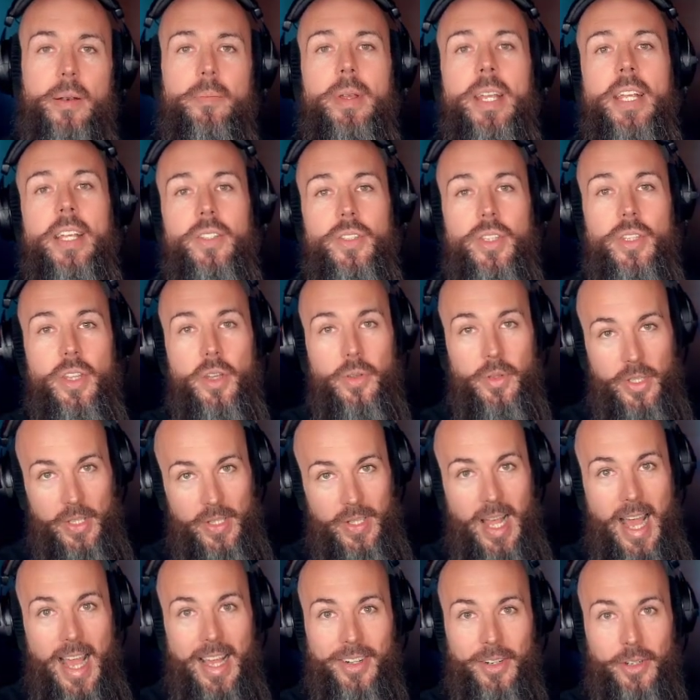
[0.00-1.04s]
because of those
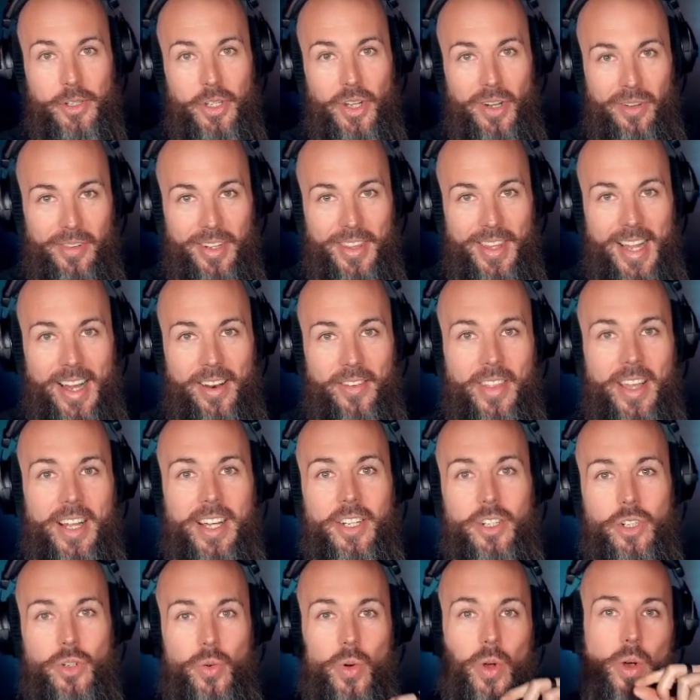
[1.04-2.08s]
sliders over there that
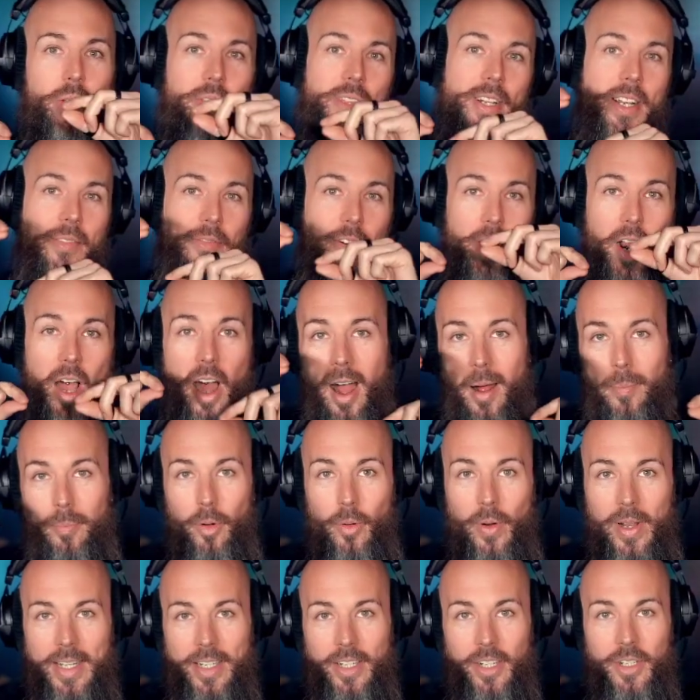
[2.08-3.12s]
control the different
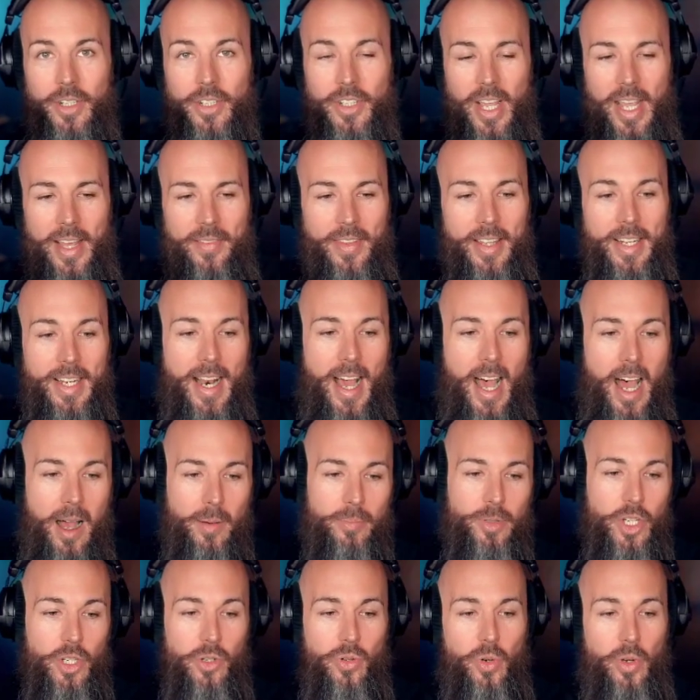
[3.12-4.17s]
operators, and the
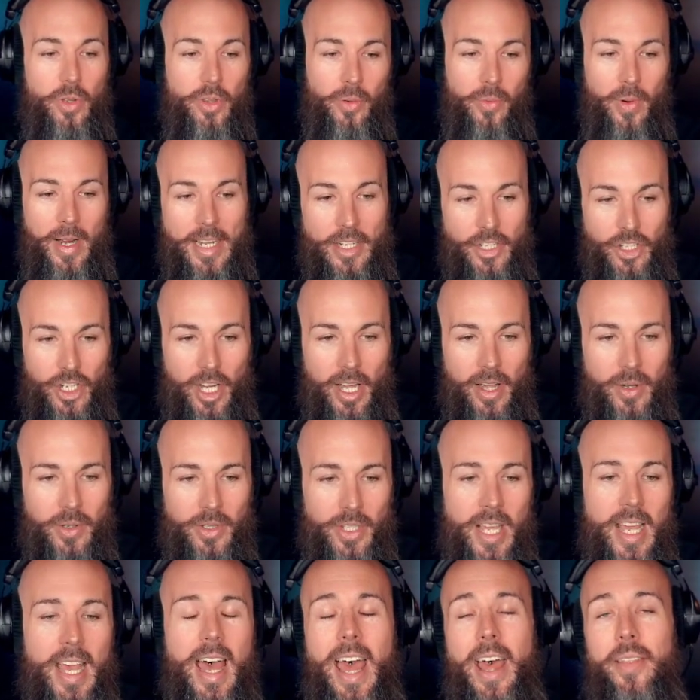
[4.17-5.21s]
knobs control the
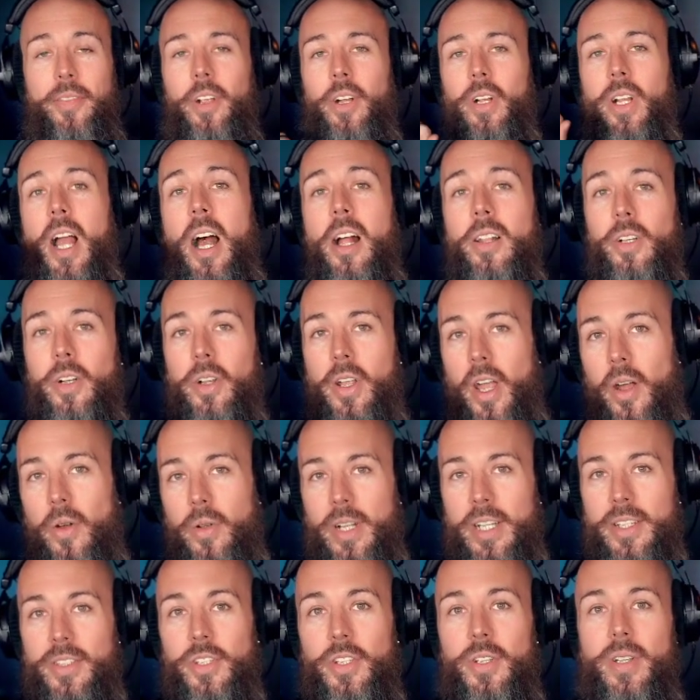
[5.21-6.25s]
ratios, and they're color
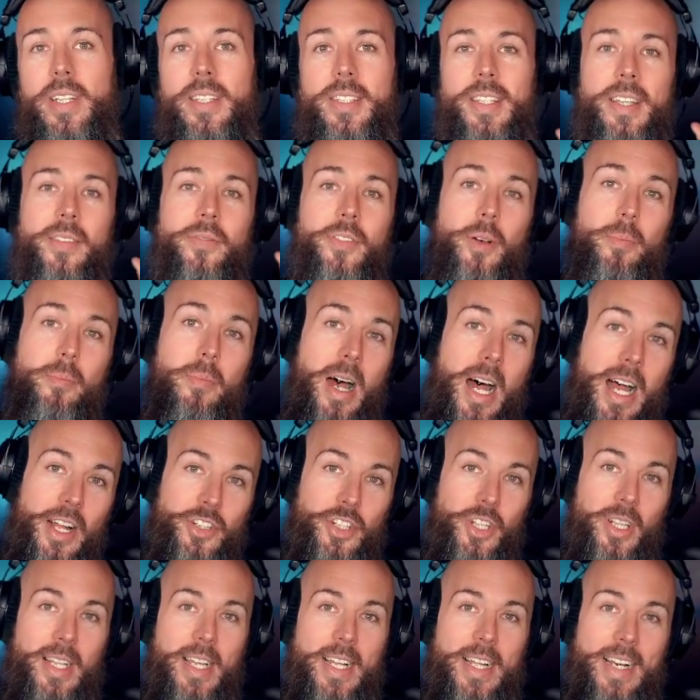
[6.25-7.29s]
coded so you can see if they're
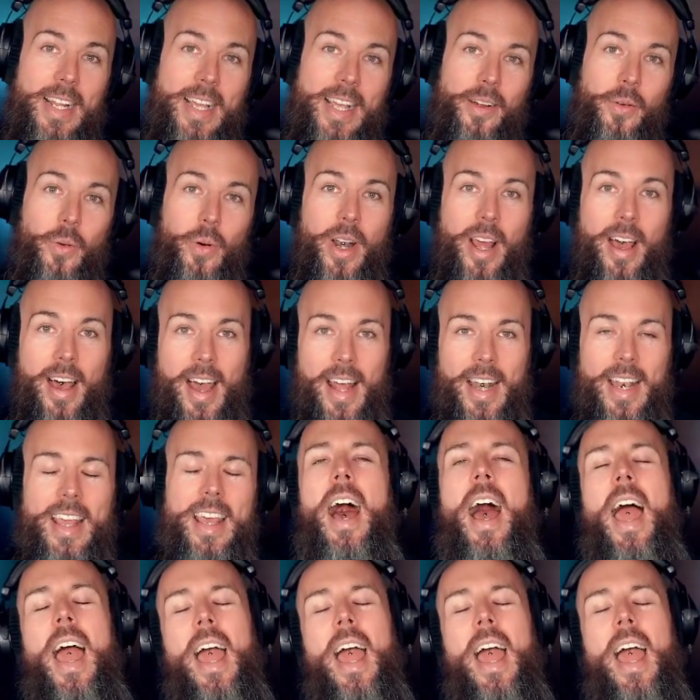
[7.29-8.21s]
modulating or not.